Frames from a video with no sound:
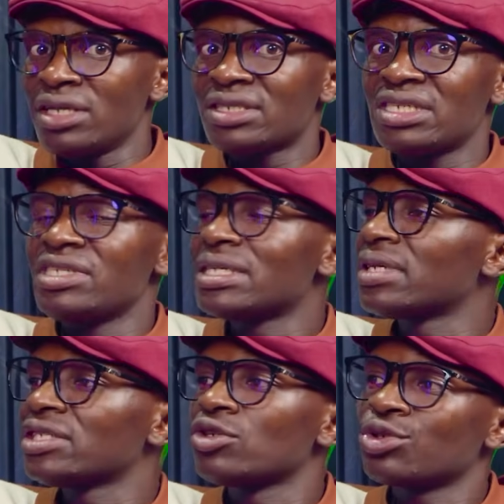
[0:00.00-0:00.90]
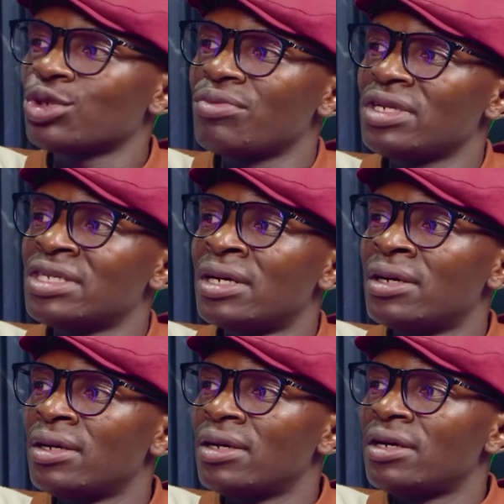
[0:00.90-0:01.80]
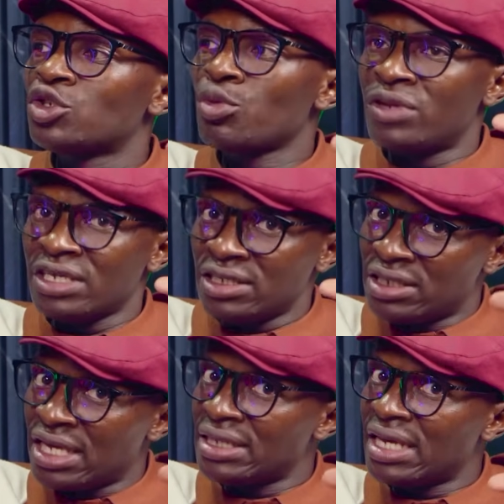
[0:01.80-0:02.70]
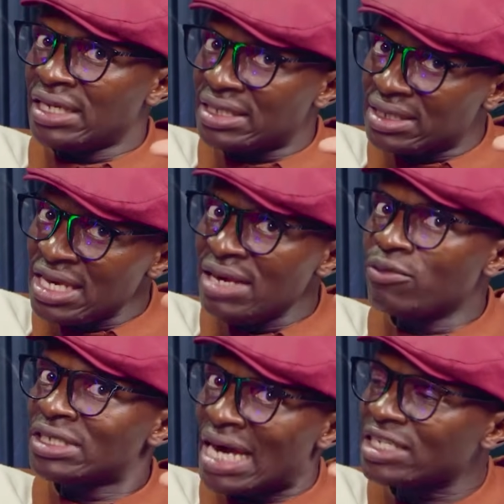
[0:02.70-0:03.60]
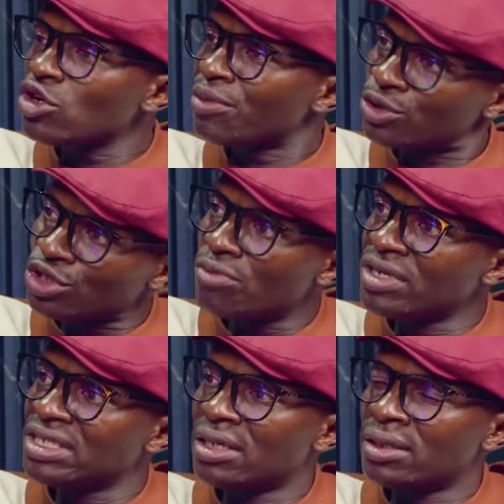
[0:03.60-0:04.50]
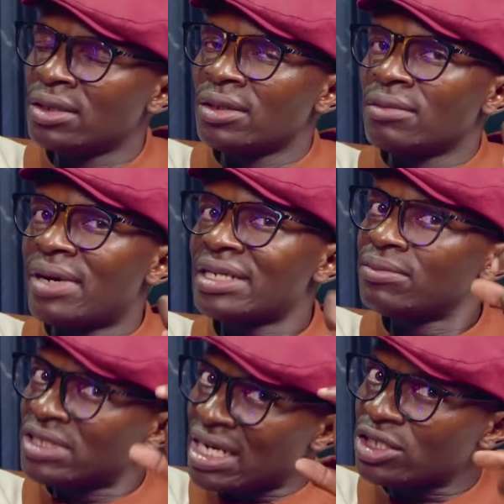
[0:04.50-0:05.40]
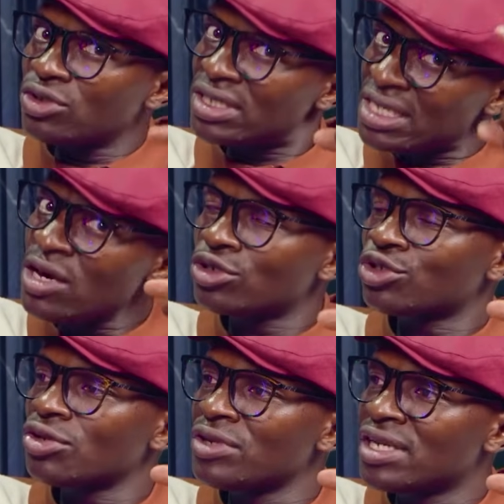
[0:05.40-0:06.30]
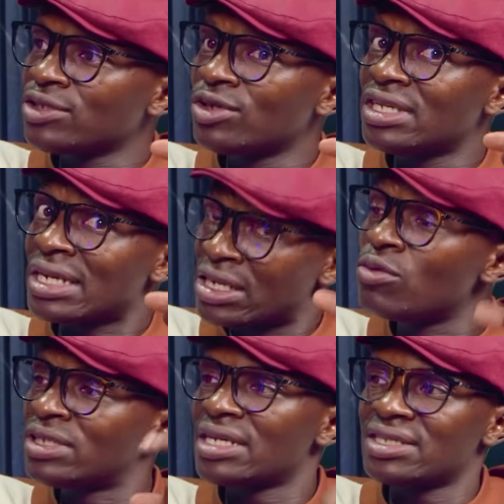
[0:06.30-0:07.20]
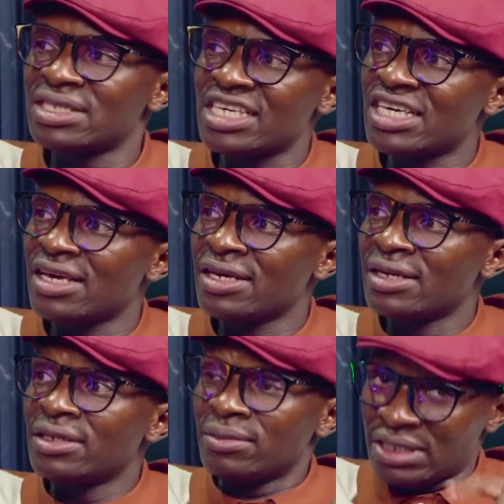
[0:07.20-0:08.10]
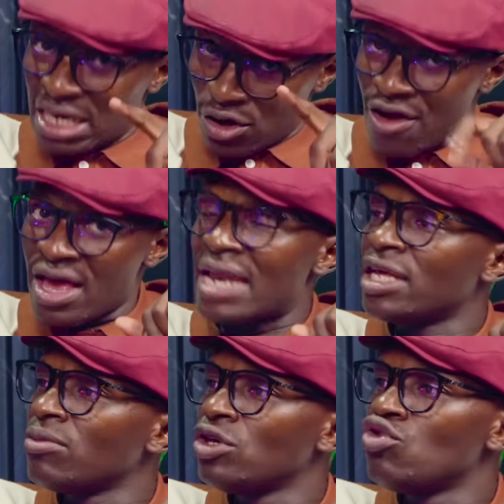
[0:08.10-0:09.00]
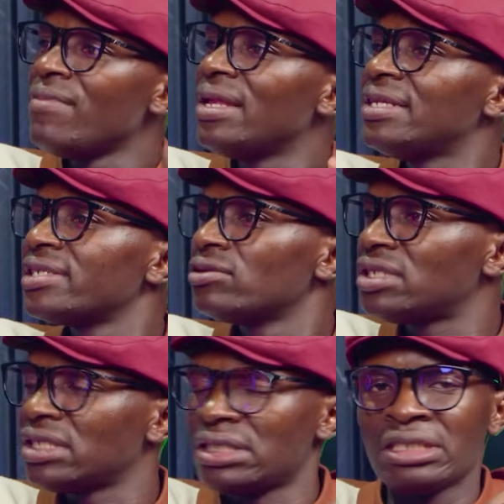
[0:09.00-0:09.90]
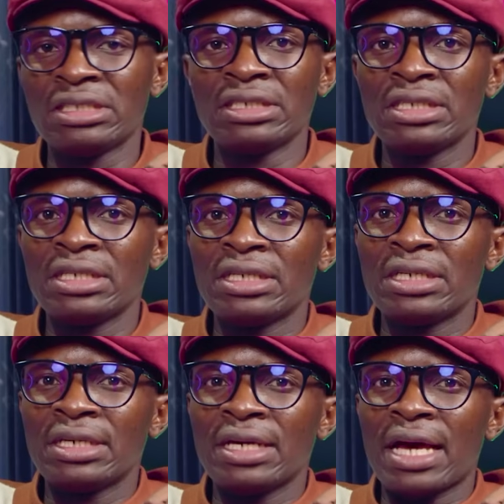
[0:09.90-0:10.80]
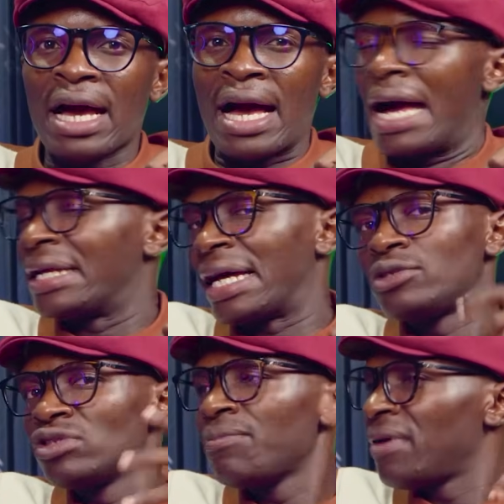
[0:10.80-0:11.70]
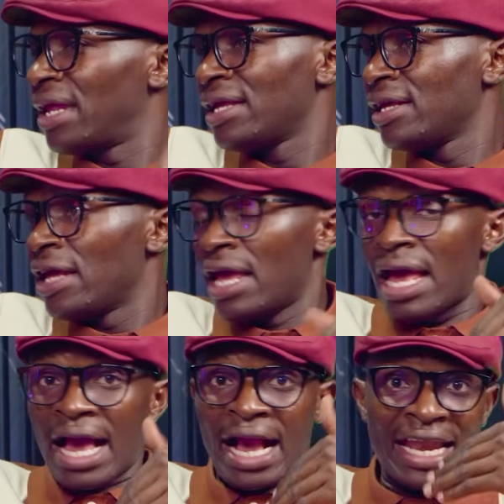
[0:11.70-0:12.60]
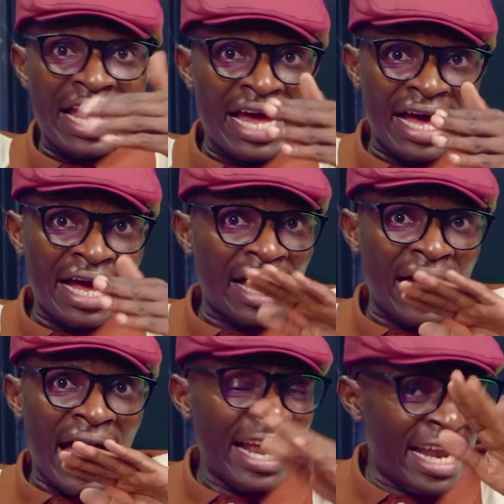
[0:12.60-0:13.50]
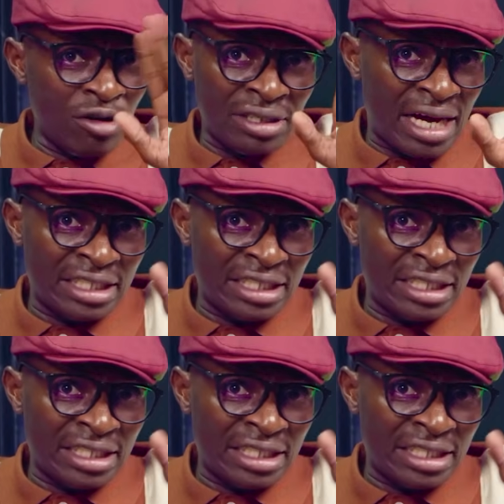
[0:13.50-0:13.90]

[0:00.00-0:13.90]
only see me sometimes on social media. So they see Mutari on social media. But the Mutari you see on social media is not the real Mutari Chachai. Daraya and humility with and Unyepere. Kana I know